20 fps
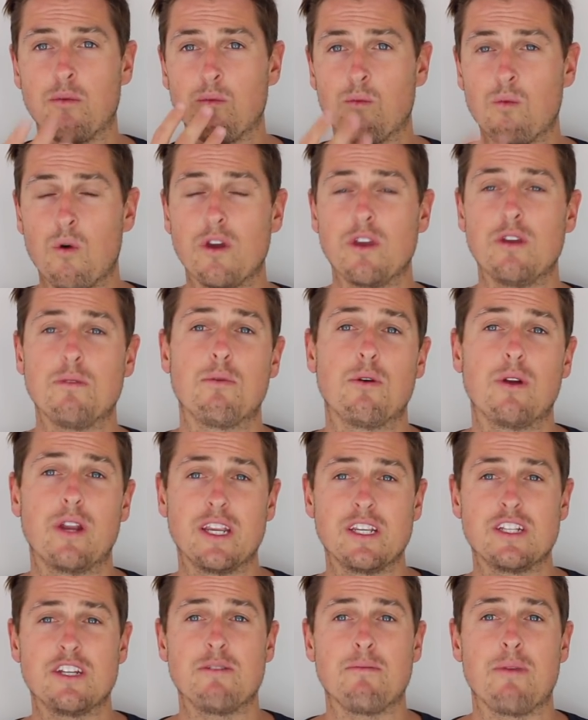What you put
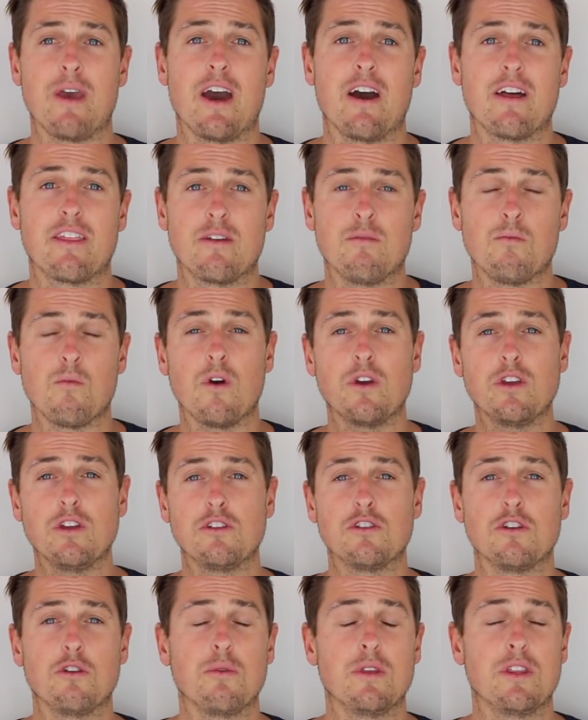into your mouth and what you
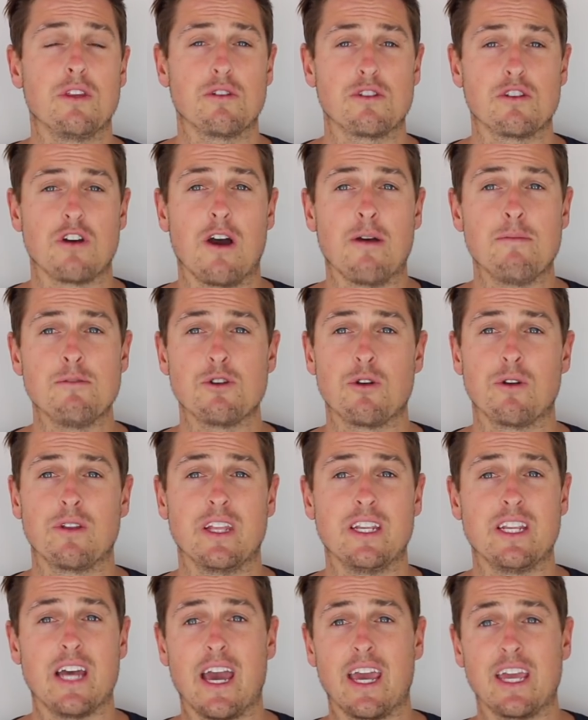do with your time during
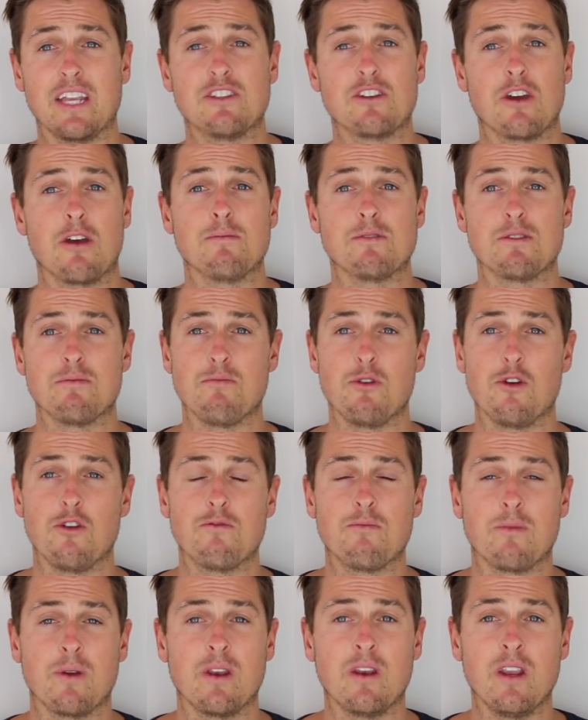the day in terms of
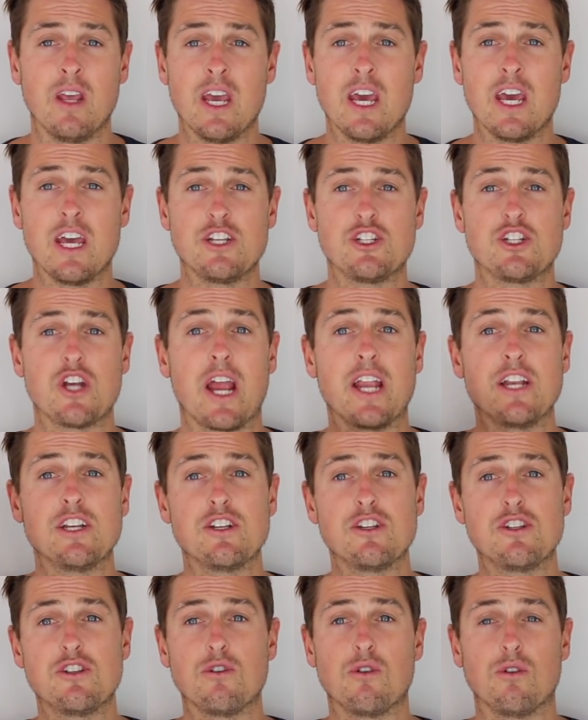movement
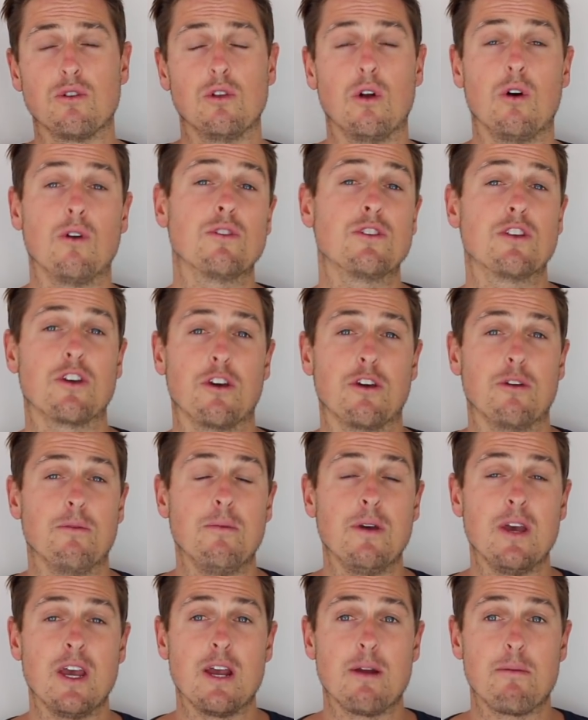changes your
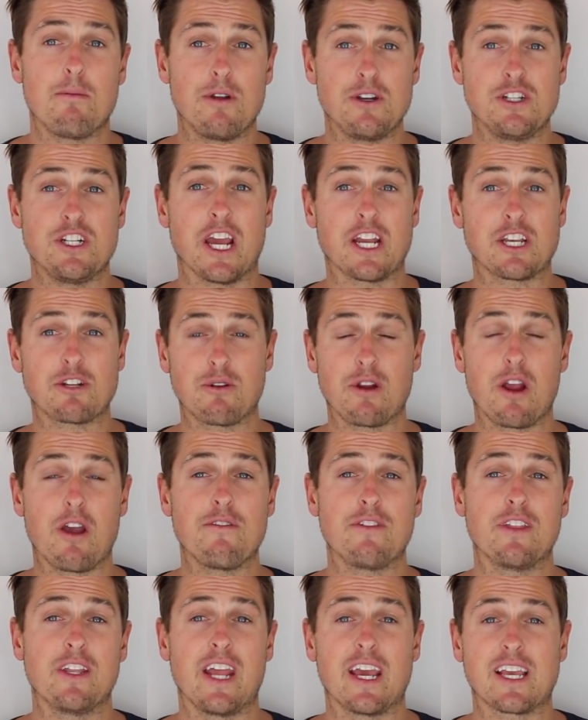long-term trajectory
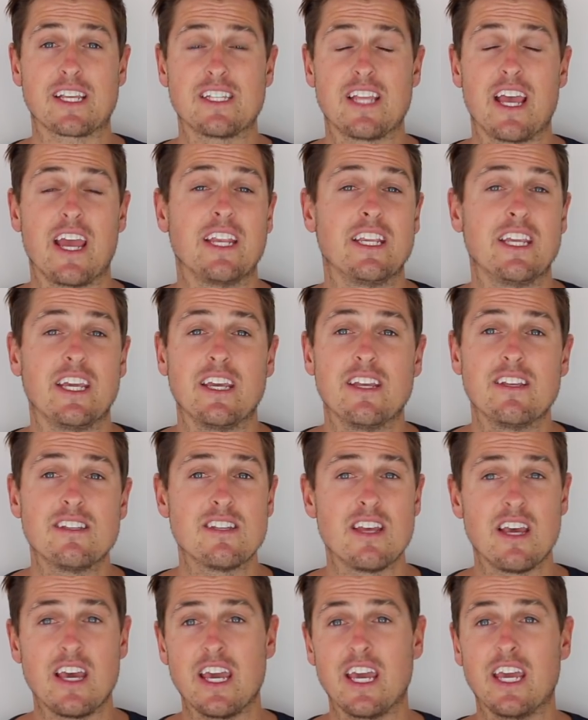over the next 10
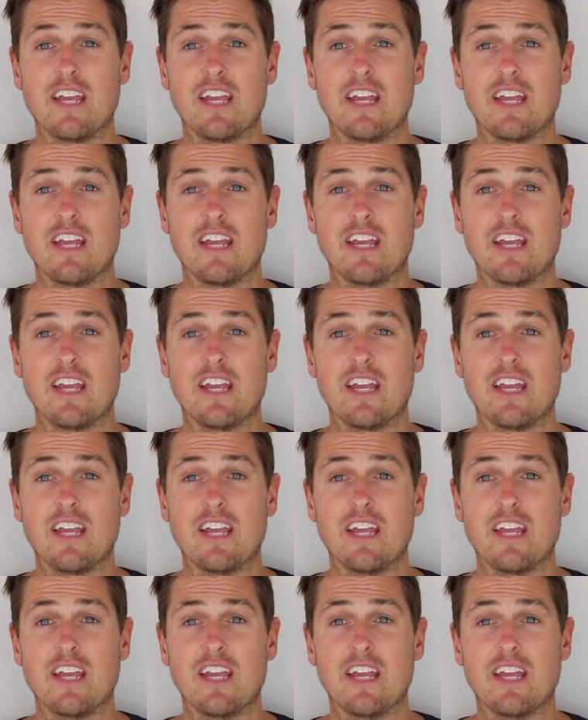years.